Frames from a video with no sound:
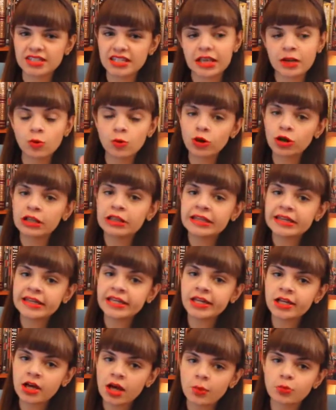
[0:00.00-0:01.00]
that were
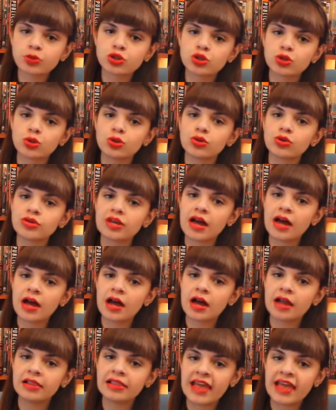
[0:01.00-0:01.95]
leading up to the